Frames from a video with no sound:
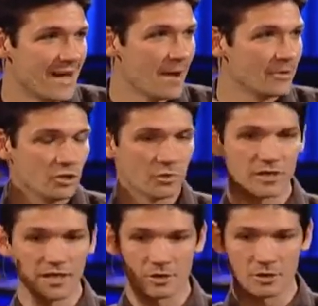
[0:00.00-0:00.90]
I mean, you don't
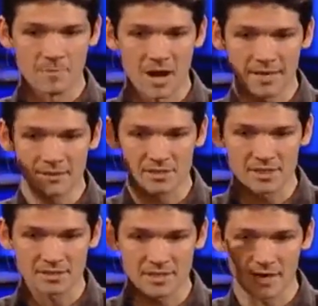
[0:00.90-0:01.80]
think in her mind, she's
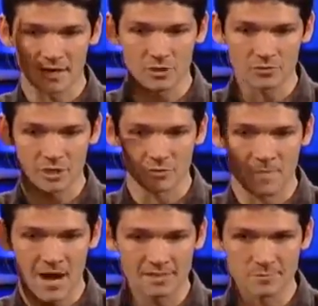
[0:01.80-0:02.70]
not saying out loud, you don't think her
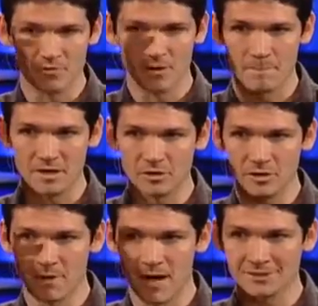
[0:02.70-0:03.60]
mind's moving 1
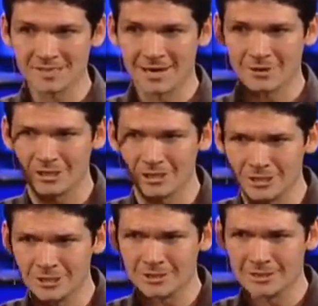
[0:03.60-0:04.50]
billion miles an hour?
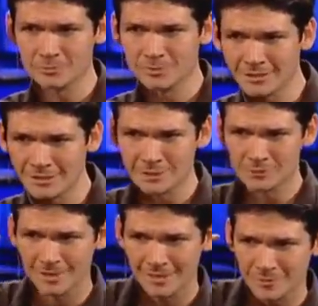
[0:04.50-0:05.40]
Oh, I hope
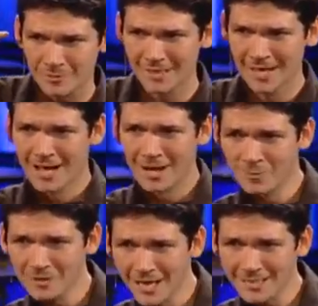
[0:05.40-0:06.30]

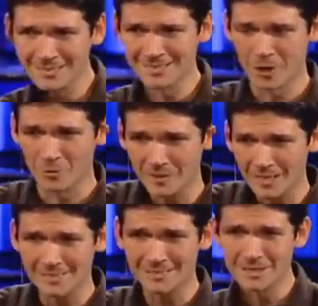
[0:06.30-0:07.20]
he likes this, I hope he
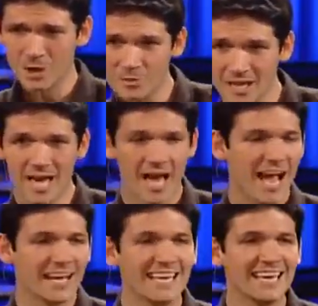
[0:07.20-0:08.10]
likes this, I hope he likes,
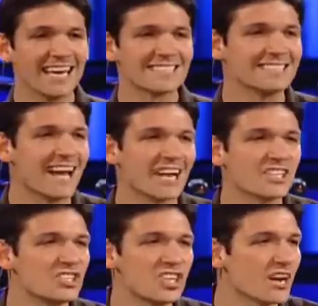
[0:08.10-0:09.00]
and he has not
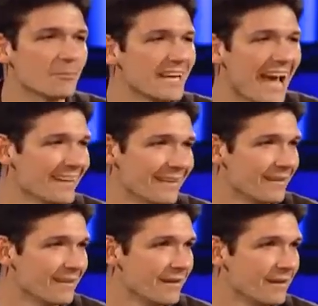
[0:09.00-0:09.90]
shut up yet.
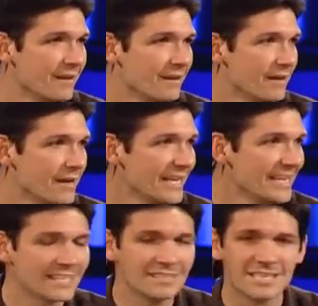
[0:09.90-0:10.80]
He
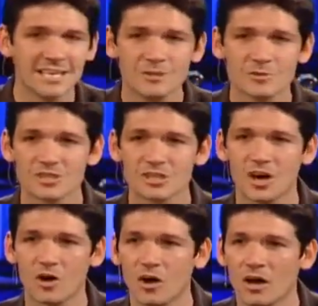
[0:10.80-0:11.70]
continues to
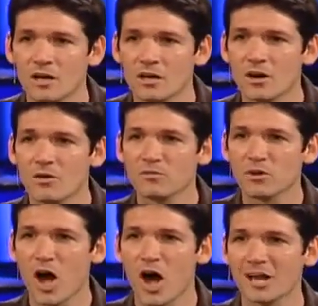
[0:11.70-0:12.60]
go
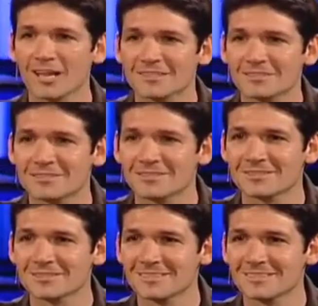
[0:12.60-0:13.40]
flawless.